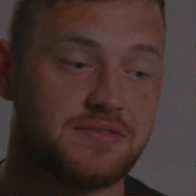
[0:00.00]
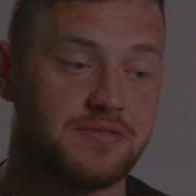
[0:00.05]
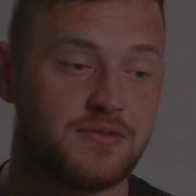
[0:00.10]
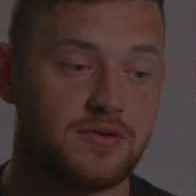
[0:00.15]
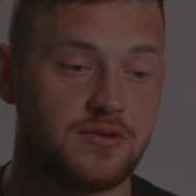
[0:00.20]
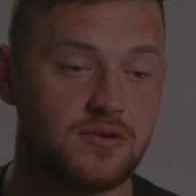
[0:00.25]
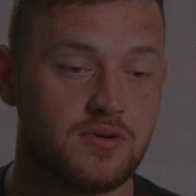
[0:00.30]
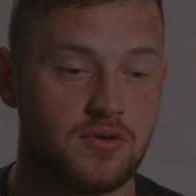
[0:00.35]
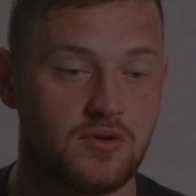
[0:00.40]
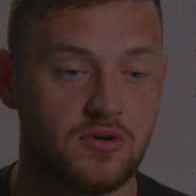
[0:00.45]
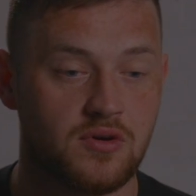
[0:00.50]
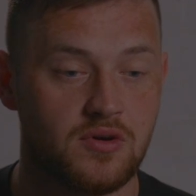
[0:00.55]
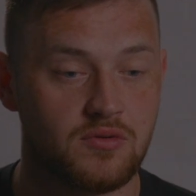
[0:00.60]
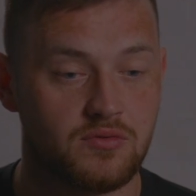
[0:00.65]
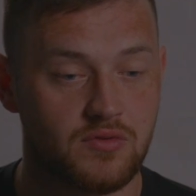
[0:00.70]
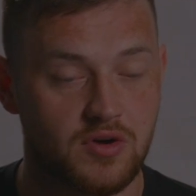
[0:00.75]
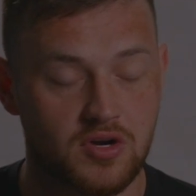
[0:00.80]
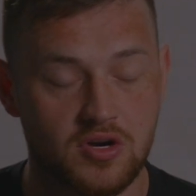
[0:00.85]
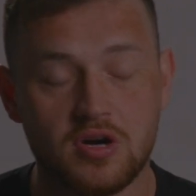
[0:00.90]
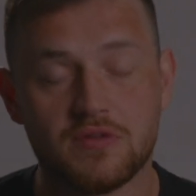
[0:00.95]

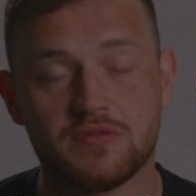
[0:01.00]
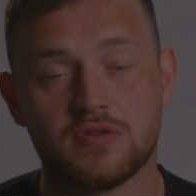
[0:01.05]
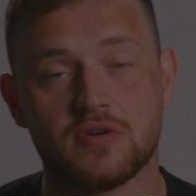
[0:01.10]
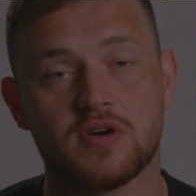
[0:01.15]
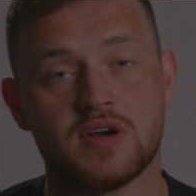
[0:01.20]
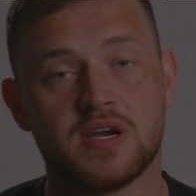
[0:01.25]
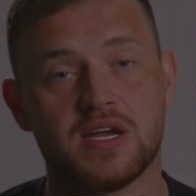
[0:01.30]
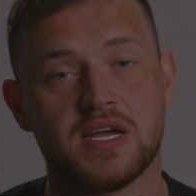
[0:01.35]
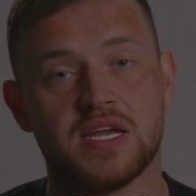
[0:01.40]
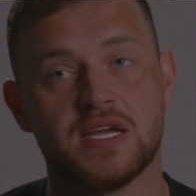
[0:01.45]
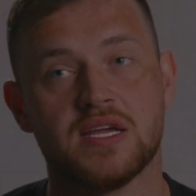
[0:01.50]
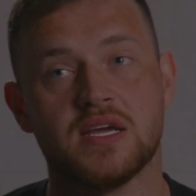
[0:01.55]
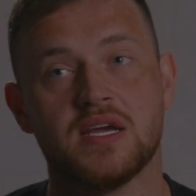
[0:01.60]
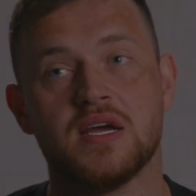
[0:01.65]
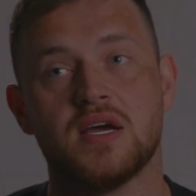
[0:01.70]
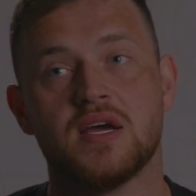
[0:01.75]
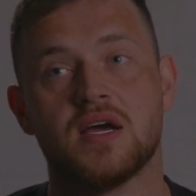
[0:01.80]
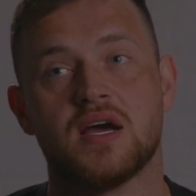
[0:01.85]
for recovery,